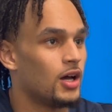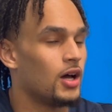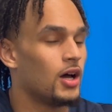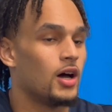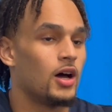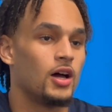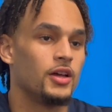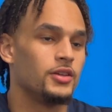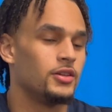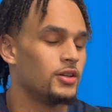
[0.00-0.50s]

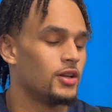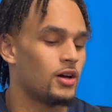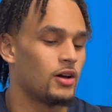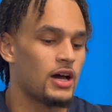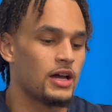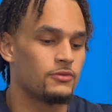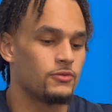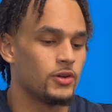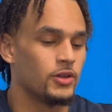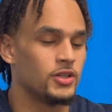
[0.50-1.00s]

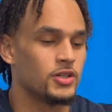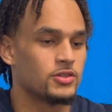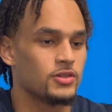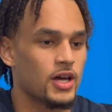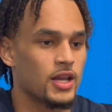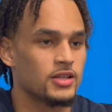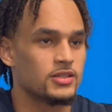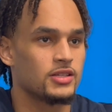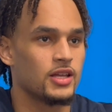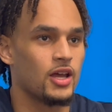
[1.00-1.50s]
I really
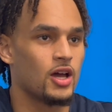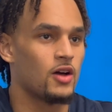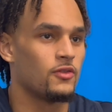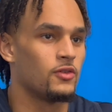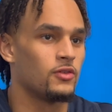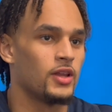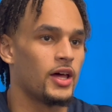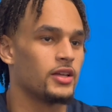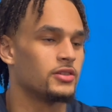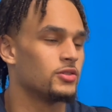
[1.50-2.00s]
try to stay off
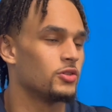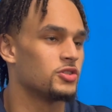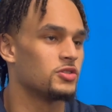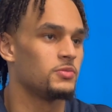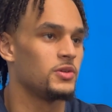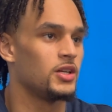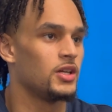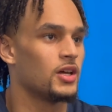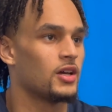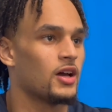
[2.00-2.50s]
of like social
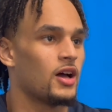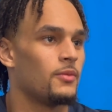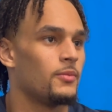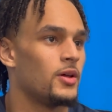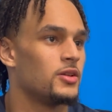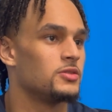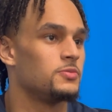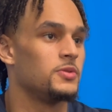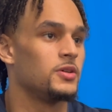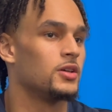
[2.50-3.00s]
media
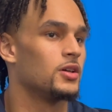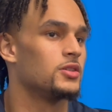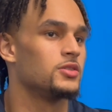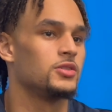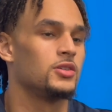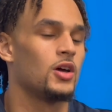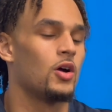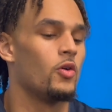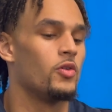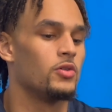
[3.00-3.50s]
comments because,
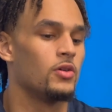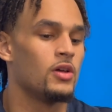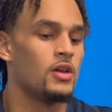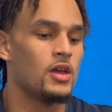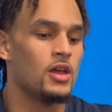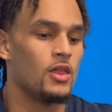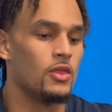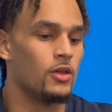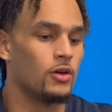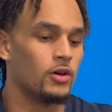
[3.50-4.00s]
you know,
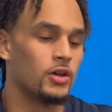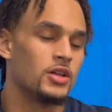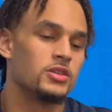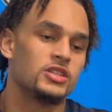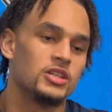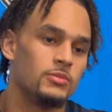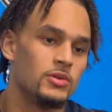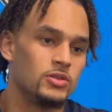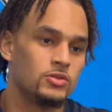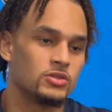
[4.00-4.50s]
they're going to
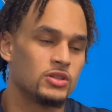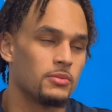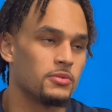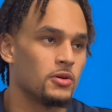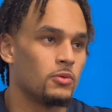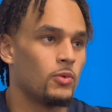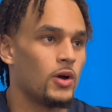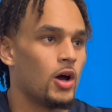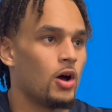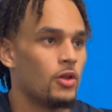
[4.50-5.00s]
see me do
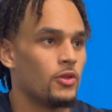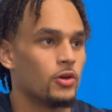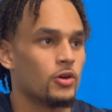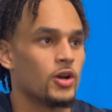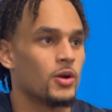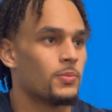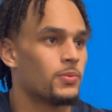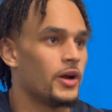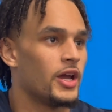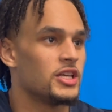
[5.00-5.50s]
something well and they're
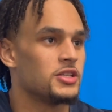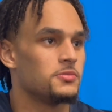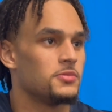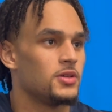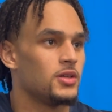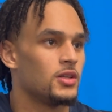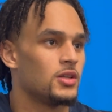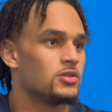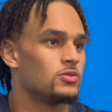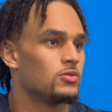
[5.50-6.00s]
going to praise
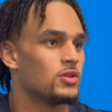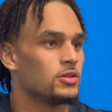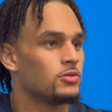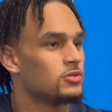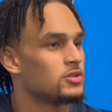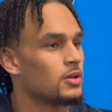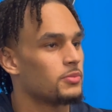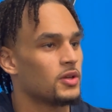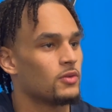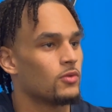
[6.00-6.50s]
me, and as soon as I do
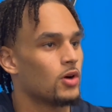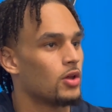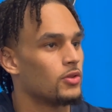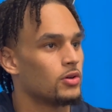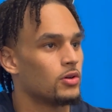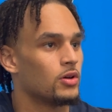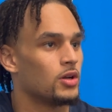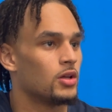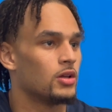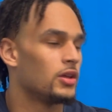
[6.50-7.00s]
something wrong,
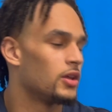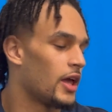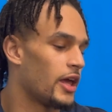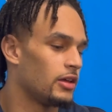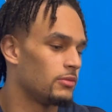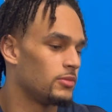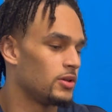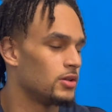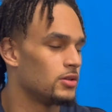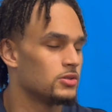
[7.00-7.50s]
they're going to
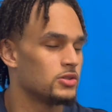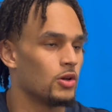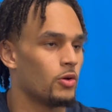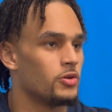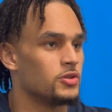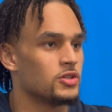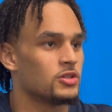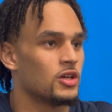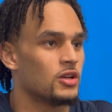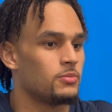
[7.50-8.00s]
hate me. So
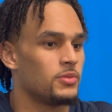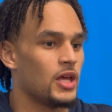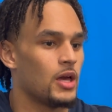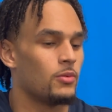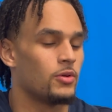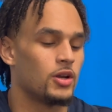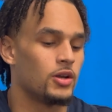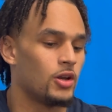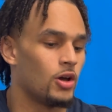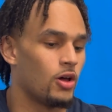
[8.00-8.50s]
we're just going to be
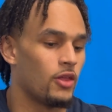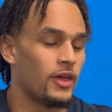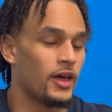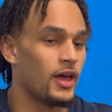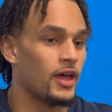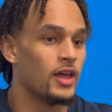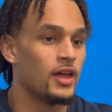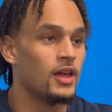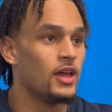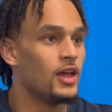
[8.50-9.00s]
able to know
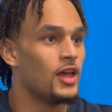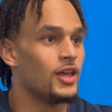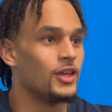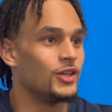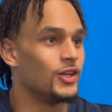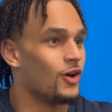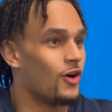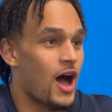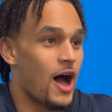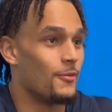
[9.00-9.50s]
that,
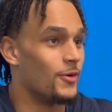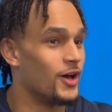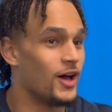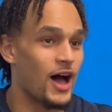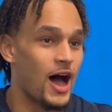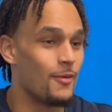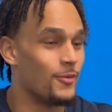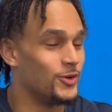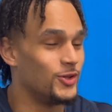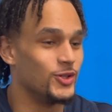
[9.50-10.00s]
you know, I'm
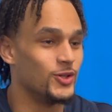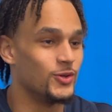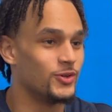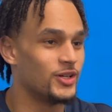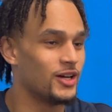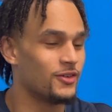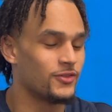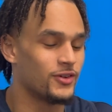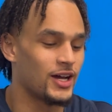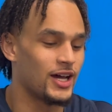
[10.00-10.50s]
going to do
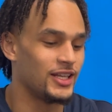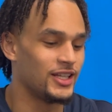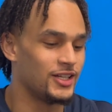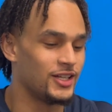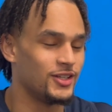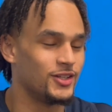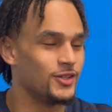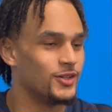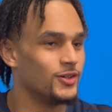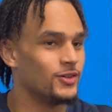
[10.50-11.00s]
whatever I need
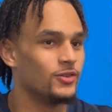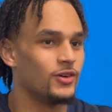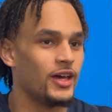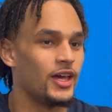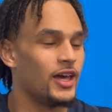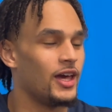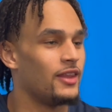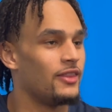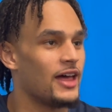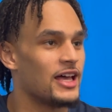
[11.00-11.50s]
to do,
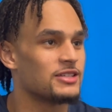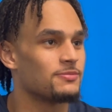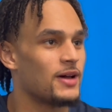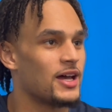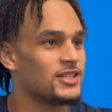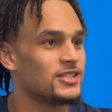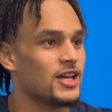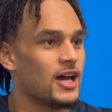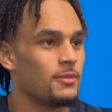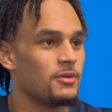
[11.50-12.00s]
and that's my
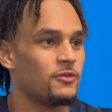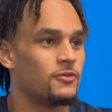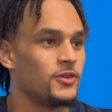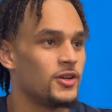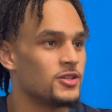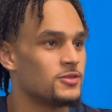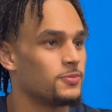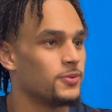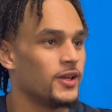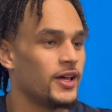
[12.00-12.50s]
job, to
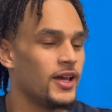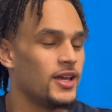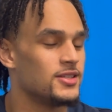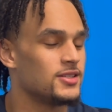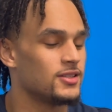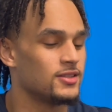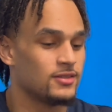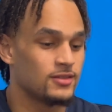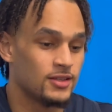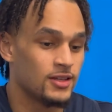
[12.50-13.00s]
finish plays
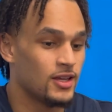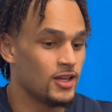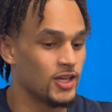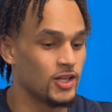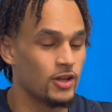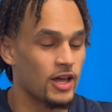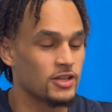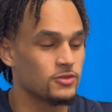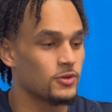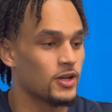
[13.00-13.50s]
and
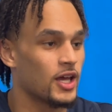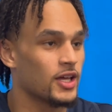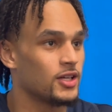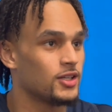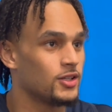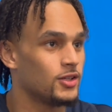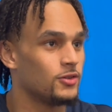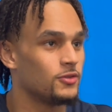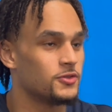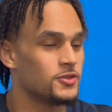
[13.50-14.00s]
that's what I can
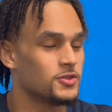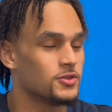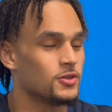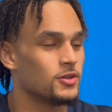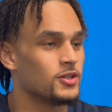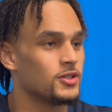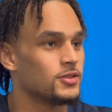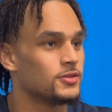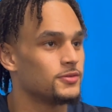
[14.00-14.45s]
do for sure.